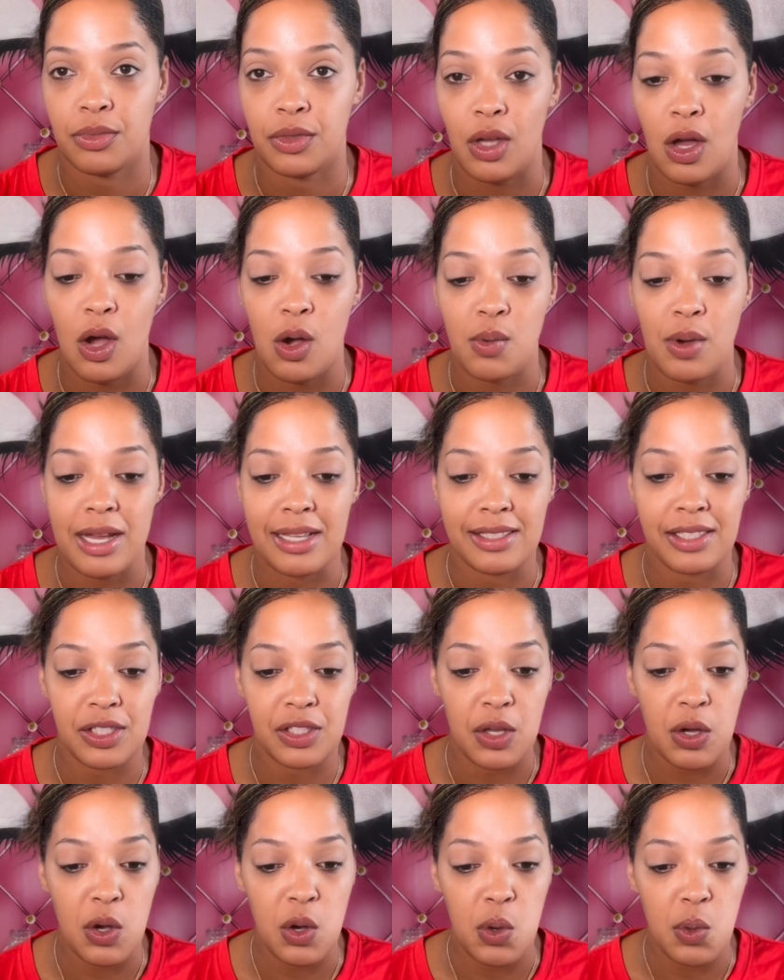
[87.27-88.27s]
All right,
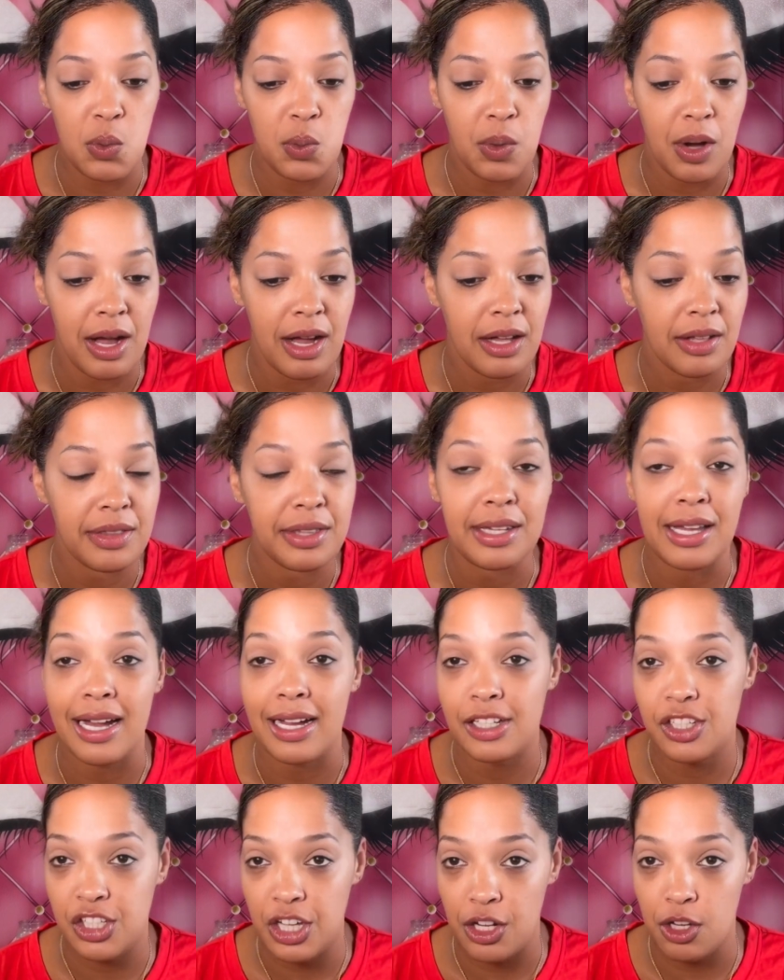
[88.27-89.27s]
so while the
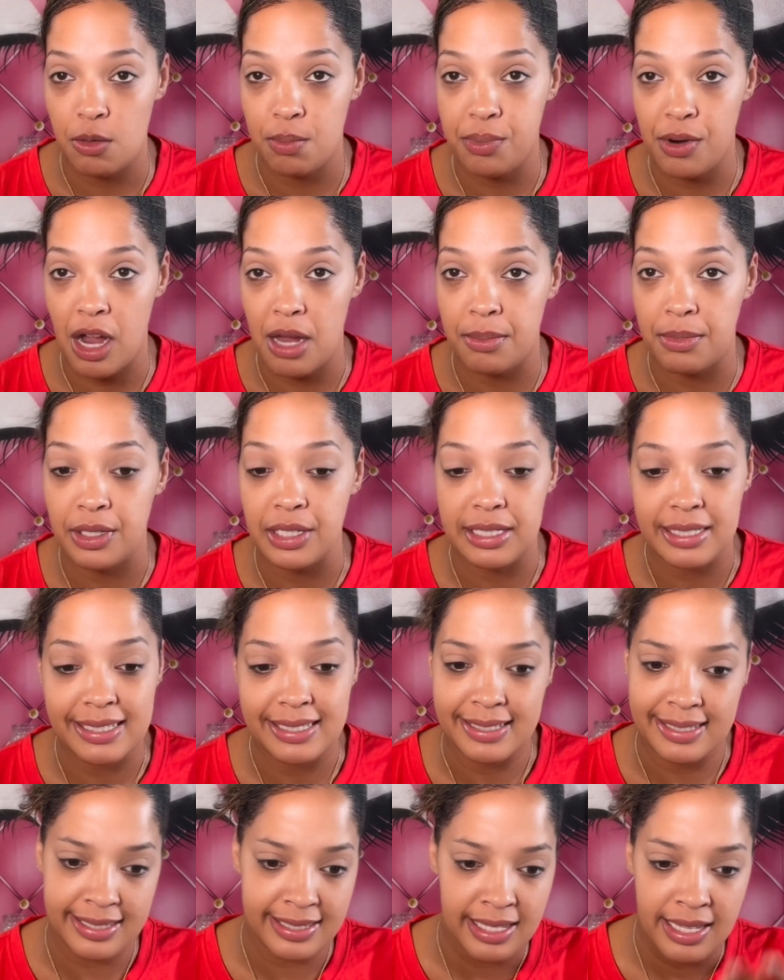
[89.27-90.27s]
eyeshadow primer
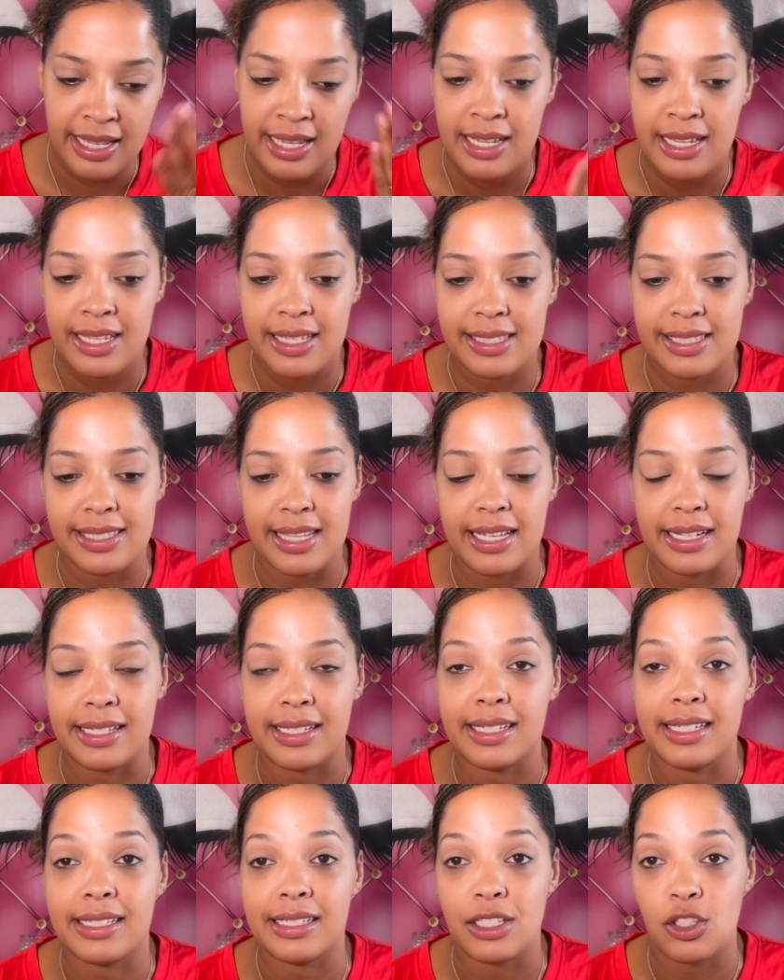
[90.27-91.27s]
is setting
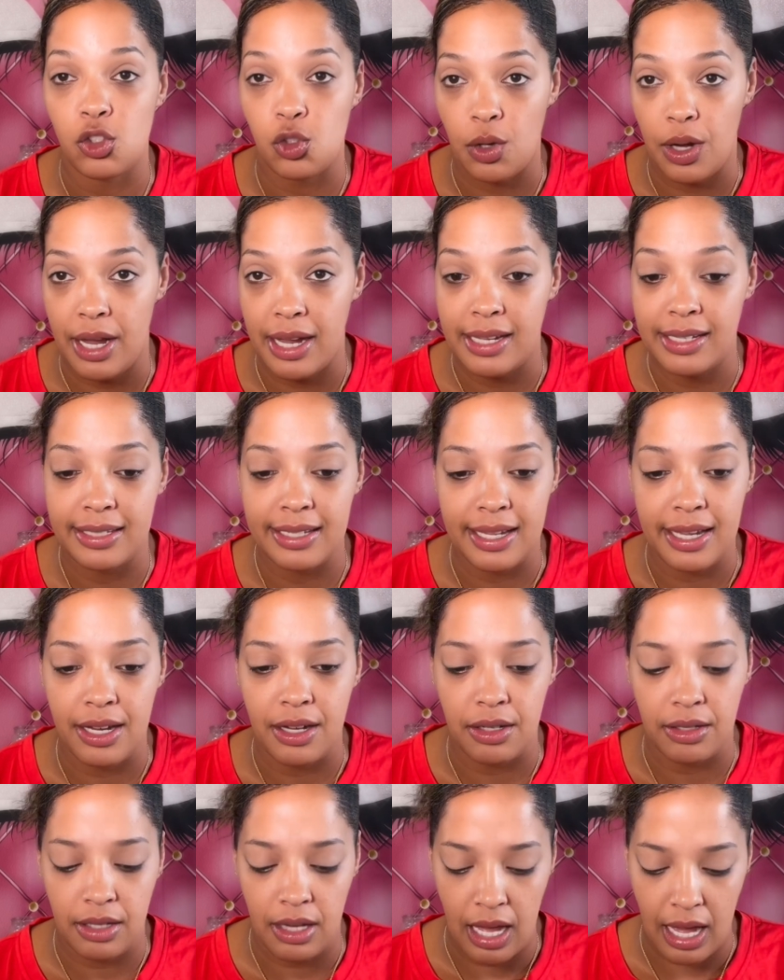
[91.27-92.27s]
in and drying down,